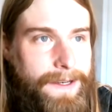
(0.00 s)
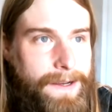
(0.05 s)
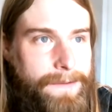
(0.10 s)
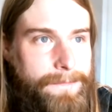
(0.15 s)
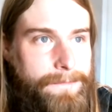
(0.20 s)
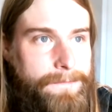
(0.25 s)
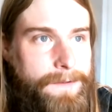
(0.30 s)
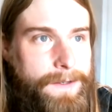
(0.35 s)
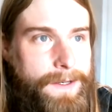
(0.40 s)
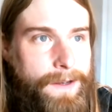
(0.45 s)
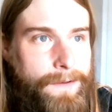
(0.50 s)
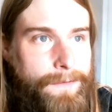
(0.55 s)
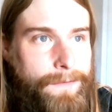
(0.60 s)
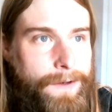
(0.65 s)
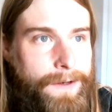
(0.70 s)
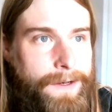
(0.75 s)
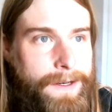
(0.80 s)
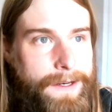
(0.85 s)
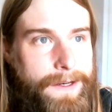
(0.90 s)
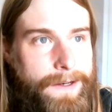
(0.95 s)
I'm
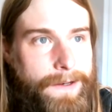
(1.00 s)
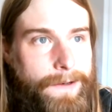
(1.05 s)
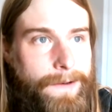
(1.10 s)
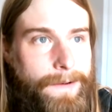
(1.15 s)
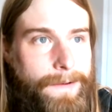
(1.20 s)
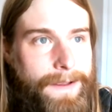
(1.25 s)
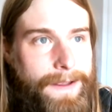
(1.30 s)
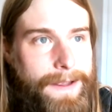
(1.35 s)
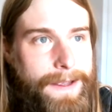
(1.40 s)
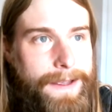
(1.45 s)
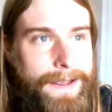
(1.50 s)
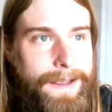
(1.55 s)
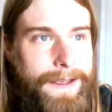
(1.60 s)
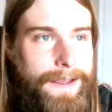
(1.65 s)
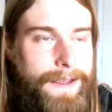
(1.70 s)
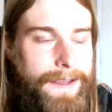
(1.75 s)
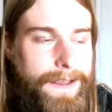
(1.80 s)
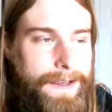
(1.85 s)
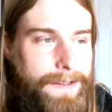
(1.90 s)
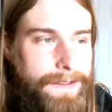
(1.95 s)
given here
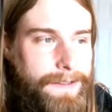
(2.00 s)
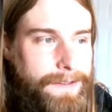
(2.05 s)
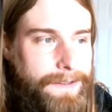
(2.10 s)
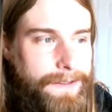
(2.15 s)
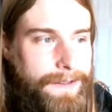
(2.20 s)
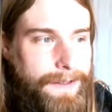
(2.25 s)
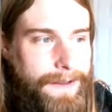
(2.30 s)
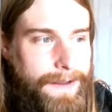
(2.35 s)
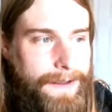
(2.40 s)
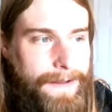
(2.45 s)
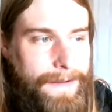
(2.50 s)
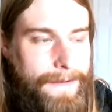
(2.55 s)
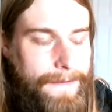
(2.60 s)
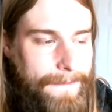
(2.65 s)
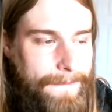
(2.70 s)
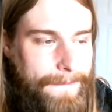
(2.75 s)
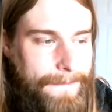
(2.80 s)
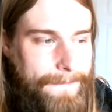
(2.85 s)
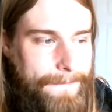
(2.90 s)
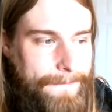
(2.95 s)
is,
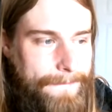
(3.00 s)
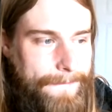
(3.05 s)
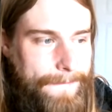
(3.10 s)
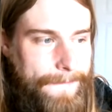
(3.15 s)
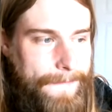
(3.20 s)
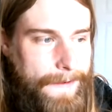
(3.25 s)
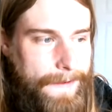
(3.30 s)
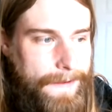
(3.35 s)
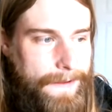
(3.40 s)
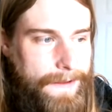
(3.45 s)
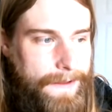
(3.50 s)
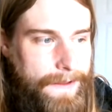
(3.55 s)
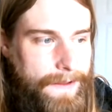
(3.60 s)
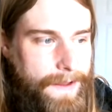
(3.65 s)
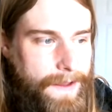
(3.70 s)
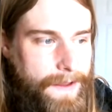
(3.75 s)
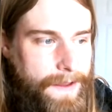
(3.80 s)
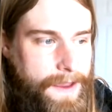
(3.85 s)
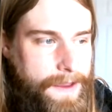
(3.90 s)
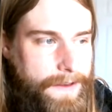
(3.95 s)

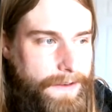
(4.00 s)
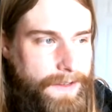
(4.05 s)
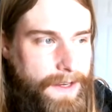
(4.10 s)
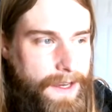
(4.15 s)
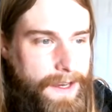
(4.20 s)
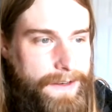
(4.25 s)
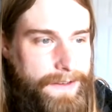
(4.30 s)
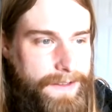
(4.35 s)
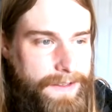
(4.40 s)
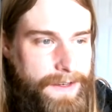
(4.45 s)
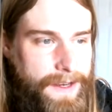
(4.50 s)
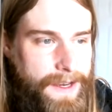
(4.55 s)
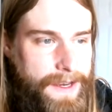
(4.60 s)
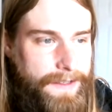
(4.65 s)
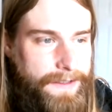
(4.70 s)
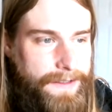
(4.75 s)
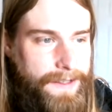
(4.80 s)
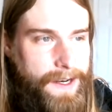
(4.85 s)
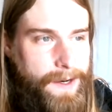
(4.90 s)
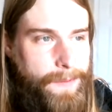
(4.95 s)
he said,
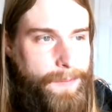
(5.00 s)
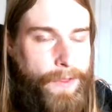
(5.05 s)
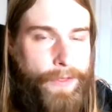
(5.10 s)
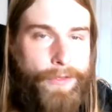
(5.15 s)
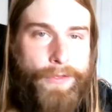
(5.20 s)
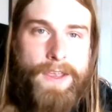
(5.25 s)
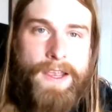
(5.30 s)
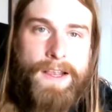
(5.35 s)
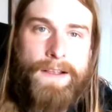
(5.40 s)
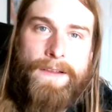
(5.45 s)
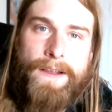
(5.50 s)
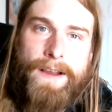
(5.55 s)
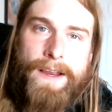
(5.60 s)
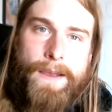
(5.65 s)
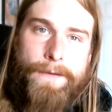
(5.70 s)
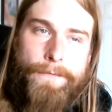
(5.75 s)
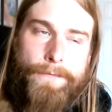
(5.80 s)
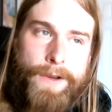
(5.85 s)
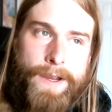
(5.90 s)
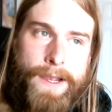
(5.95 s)
he set up a thing like
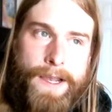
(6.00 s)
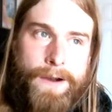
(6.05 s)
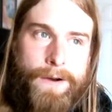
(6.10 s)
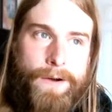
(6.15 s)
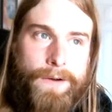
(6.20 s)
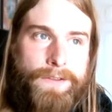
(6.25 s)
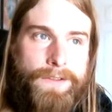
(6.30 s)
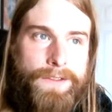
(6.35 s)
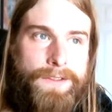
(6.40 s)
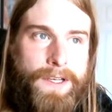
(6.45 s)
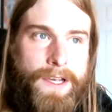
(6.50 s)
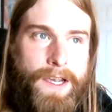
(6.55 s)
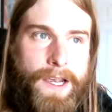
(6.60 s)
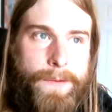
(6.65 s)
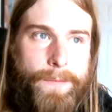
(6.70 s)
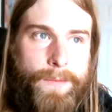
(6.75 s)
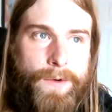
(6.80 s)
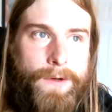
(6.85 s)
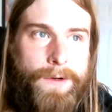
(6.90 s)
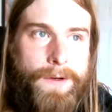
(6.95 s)
every hour as a
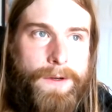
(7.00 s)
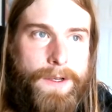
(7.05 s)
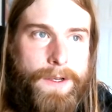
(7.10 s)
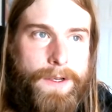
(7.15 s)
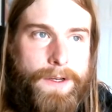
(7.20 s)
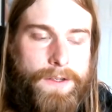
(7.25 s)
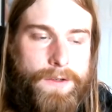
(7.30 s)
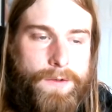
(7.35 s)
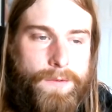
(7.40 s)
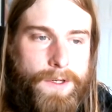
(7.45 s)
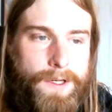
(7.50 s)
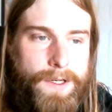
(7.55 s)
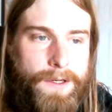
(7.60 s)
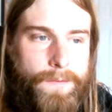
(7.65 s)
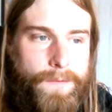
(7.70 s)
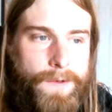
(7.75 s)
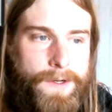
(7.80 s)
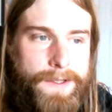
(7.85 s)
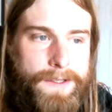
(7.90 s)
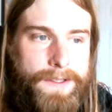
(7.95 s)
timer to
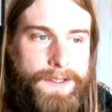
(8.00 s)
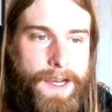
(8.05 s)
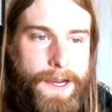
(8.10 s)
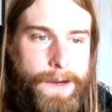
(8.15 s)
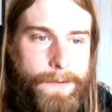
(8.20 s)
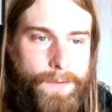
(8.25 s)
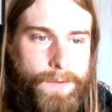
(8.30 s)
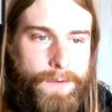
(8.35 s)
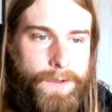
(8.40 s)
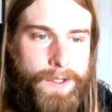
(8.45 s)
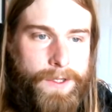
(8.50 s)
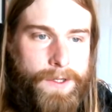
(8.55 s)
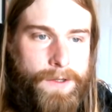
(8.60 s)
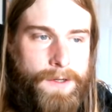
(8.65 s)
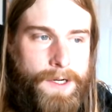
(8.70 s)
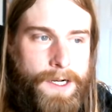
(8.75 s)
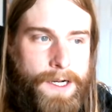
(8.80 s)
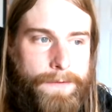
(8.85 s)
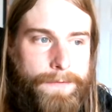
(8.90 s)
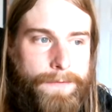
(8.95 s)
where when the timer would
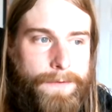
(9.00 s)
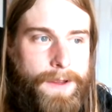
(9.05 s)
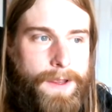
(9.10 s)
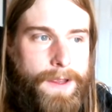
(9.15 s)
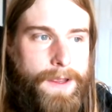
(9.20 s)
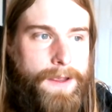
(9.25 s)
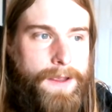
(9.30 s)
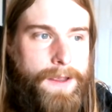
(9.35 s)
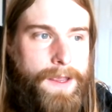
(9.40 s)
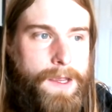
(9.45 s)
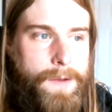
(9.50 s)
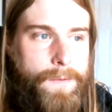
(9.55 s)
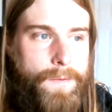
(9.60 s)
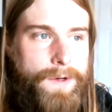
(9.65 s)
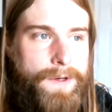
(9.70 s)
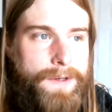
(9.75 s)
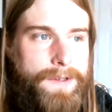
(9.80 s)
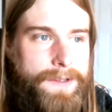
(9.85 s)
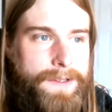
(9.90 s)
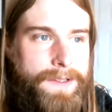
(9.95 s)
go off, he
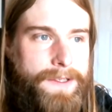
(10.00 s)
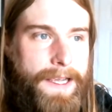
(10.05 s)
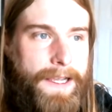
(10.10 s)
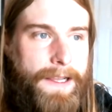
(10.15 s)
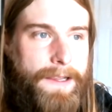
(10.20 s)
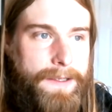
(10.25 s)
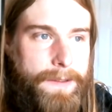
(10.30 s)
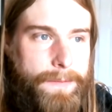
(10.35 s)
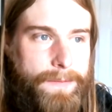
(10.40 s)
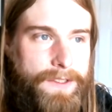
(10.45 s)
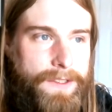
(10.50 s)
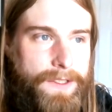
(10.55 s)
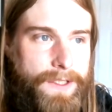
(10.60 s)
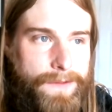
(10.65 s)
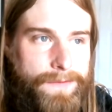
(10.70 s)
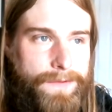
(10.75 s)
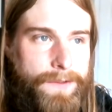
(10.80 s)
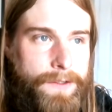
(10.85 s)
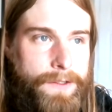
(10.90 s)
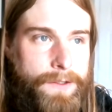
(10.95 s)
would tell
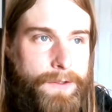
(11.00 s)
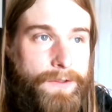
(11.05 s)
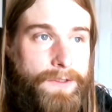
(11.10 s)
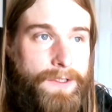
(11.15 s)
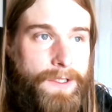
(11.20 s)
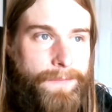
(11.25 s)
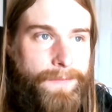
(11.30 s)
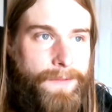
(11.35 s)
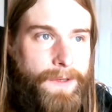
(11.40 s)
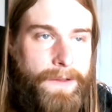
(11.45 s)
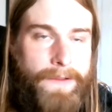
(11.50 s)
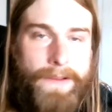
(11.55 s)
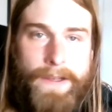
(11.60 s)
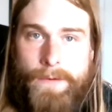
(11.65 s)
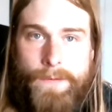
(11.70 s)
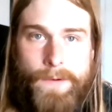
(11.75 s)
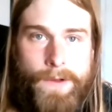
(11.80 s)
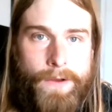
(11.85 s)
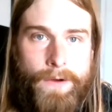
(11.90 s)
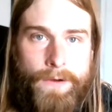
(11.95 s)
himself to do something,
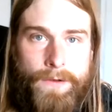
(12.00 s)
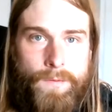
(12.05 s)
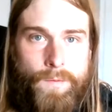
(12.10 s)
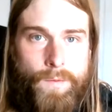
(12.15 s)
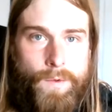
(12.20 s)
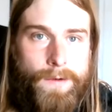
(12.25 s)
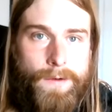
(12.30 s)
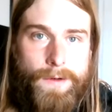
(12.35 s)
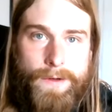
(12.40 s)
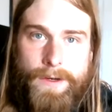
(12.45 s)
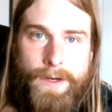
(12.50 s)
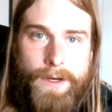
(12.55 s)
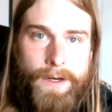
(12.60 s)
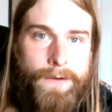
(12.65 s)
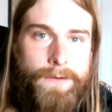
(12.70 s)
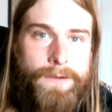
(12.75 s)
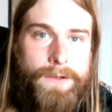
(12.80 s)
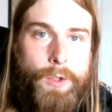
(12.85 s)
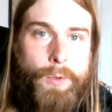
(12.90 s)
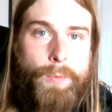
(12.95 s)
like whether it was, you
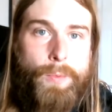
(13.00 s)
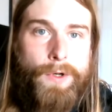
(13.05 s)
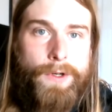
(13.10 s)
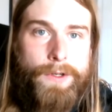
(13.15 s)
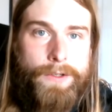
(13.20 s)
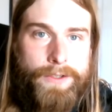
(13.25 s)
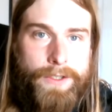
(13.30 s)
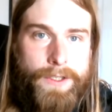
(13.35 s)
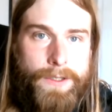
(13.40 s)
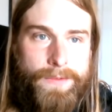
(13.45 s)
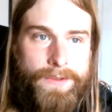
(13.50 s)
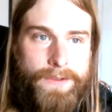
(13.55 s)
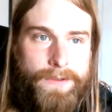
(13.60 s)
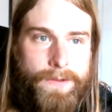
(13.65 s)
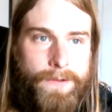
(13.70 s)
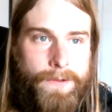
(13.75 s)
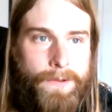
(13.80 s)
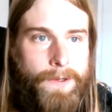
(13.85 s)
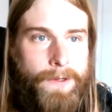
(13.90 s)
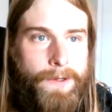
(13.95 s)
know, 2
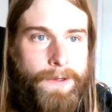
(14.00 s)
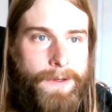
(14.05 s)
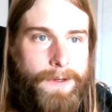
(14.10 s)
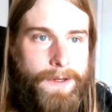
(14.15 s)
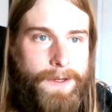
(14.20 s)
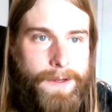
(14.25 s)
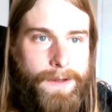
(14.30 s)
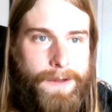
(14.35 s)
push-ups or